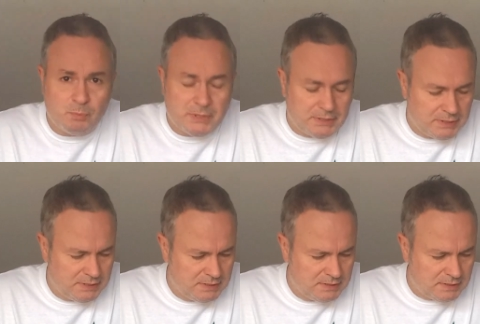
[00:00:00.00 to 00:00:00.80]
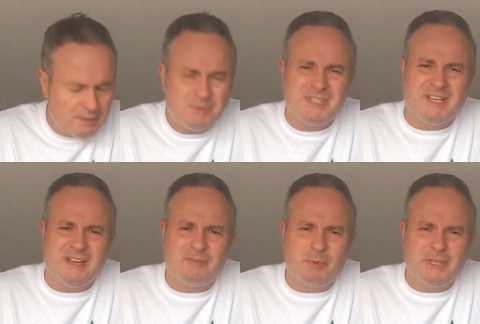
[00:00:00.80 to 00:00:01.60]
one. I always say that
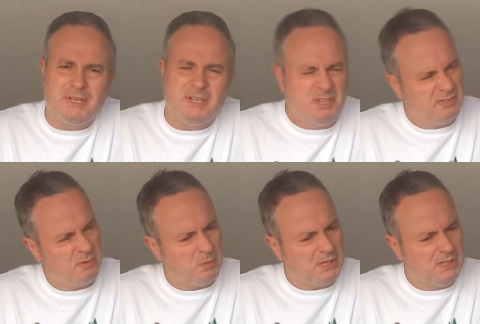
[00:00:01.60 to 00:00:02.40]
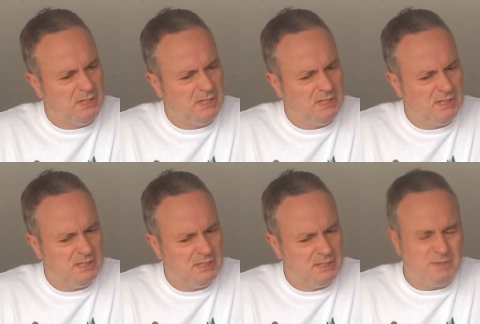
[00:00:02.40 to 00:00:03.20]
every week, don't I? Different one.
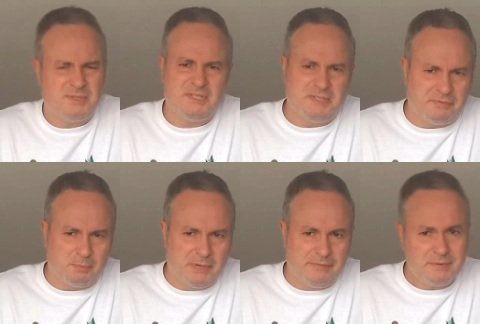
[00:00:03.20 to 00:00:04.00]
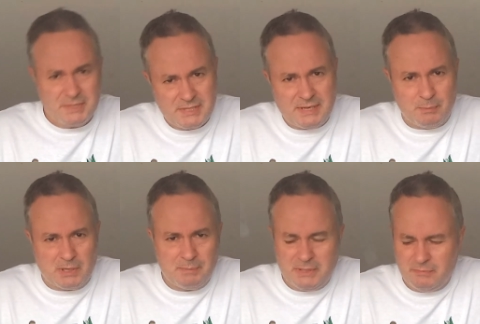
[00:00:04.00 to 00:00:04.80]
Of course it's a different one. If it was the same one,
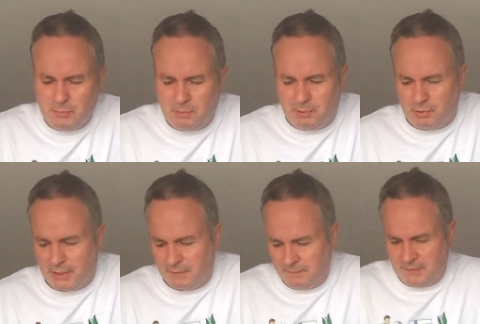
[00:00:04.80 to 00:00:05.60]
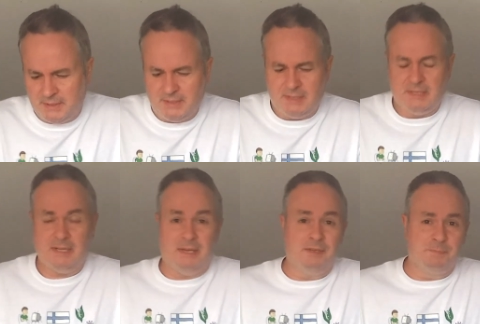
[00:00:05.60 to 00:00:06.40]
it'd be more boring.
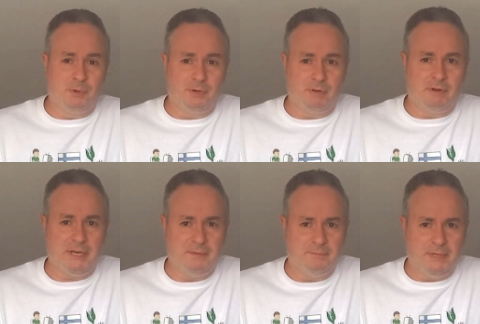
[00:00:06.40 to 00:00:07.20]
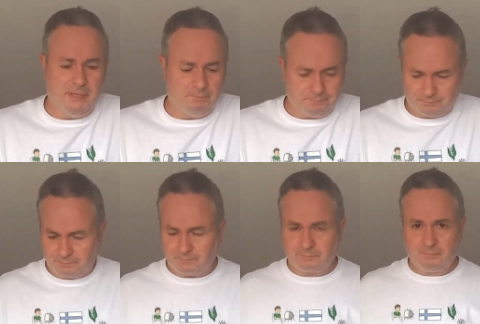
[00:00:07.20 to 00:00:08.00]
And it's boring already. I'm
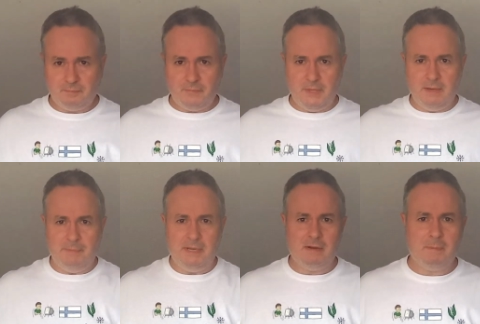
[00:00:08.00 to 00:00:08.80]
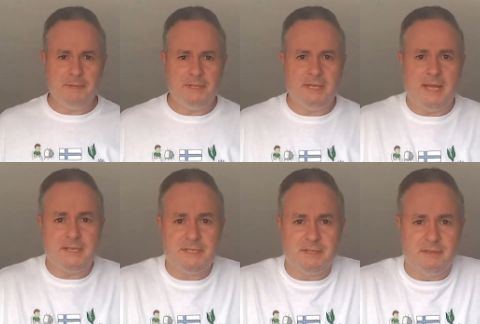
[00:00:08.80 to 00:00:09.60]
here up in the
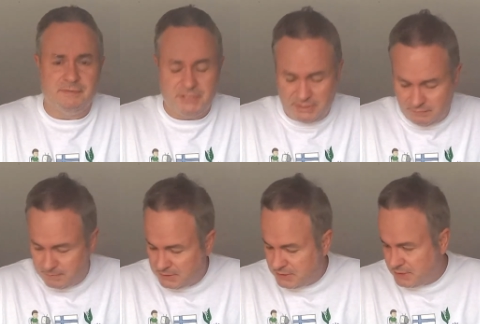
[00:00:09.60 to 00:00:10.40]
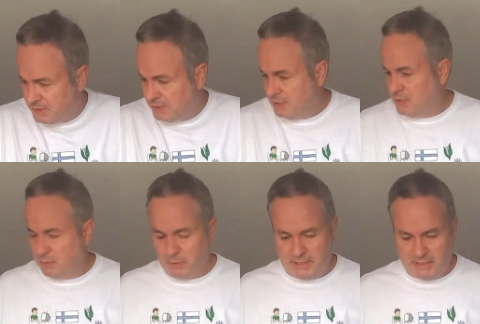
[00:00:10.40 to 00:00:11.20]
attic of achievements
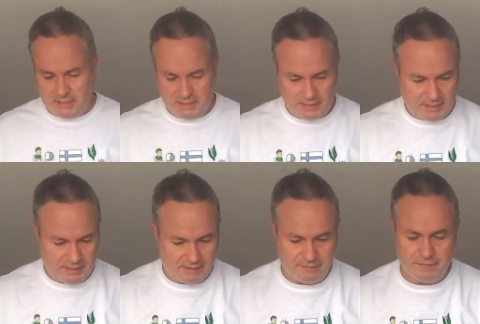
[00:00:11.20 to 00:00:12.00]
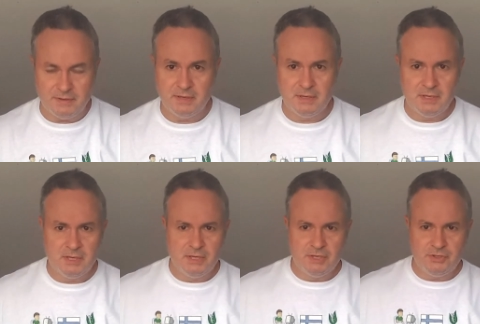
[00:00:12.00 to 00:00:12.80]
where I have
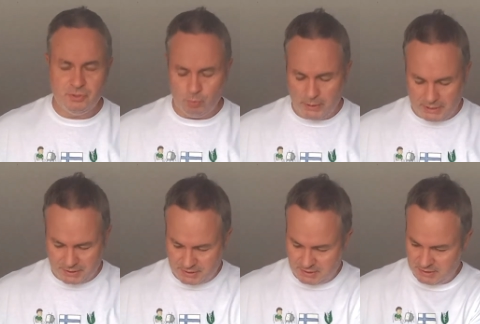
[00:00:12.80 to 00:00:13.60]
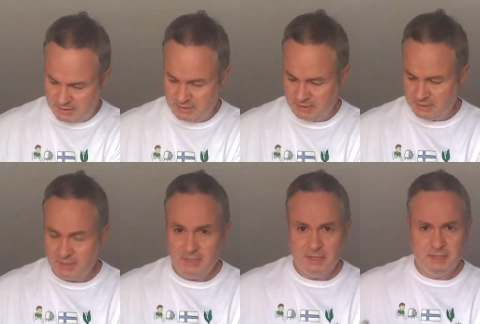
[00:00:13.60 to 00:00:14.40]
2 weeks
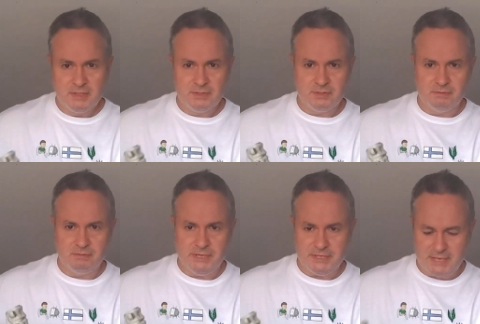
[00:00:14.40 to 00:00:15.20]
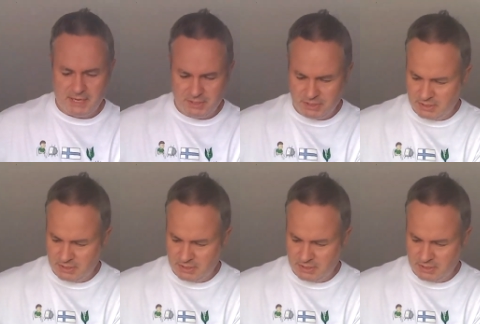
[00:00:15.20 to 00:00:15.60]
to reattach